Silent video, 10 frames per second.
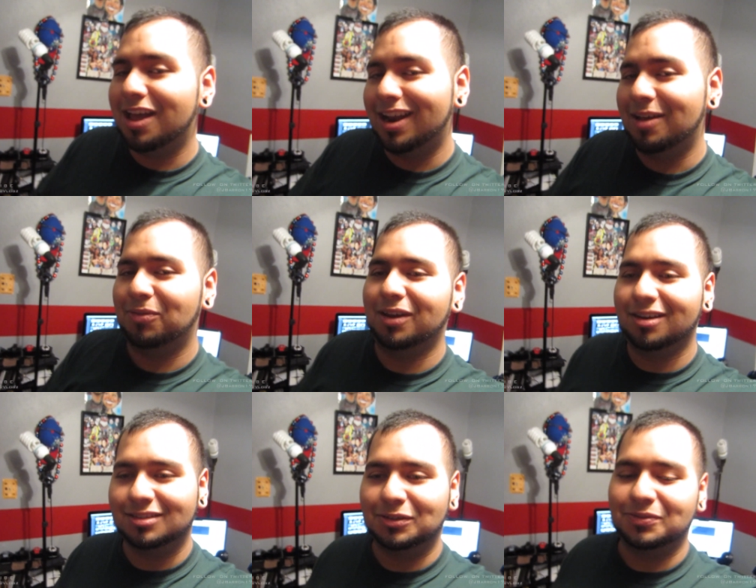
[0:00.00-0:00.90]
not up
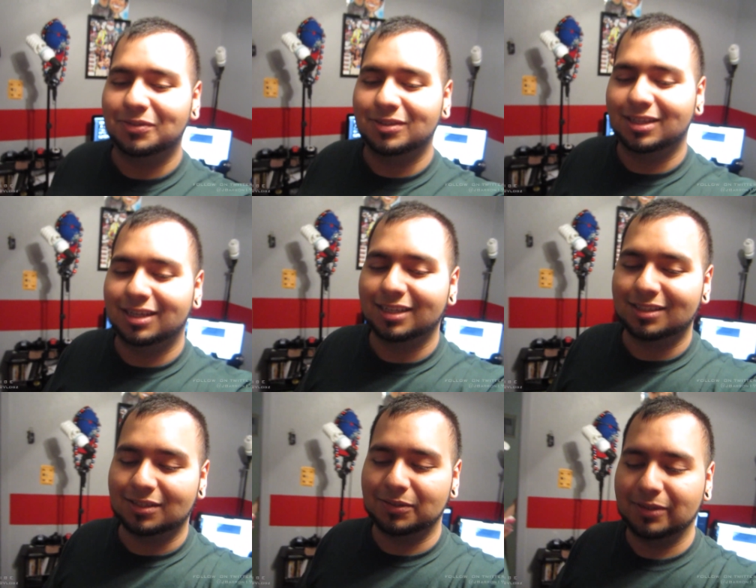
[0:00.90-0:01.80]
there so uh,
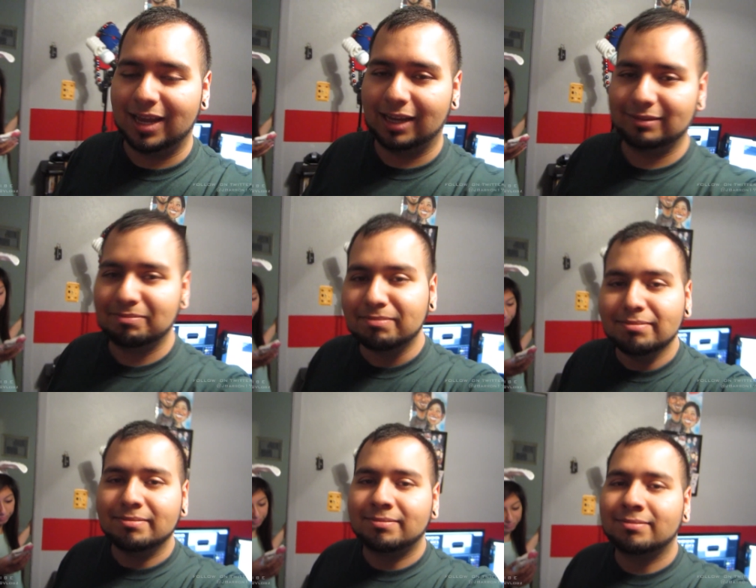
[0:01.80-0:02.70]
so yeah
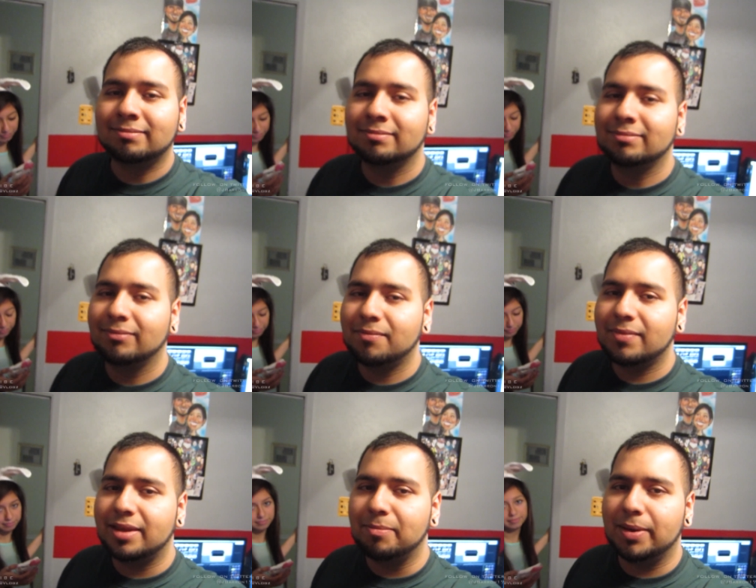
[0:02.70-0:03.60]

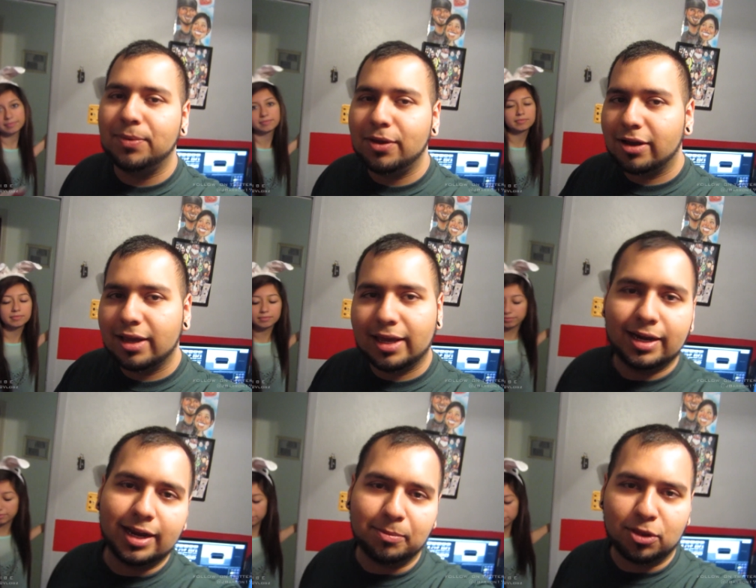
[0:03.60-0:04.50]
maybe y'all can get
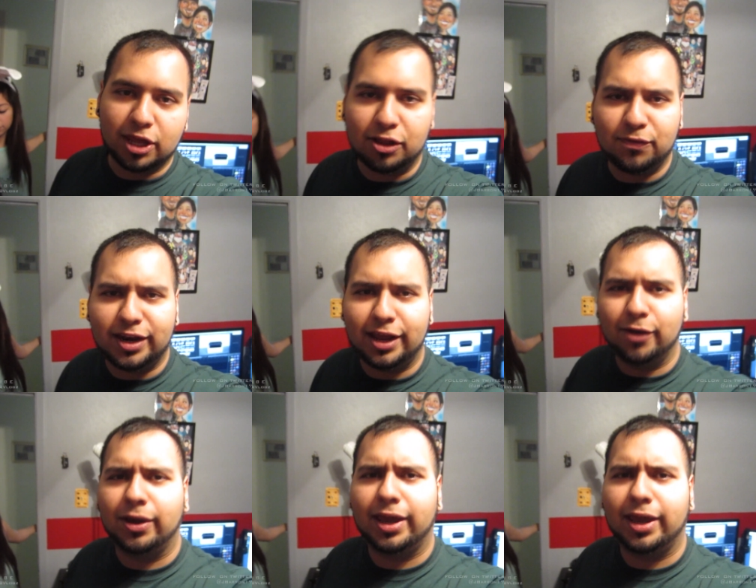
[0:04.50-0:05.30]
it up share the video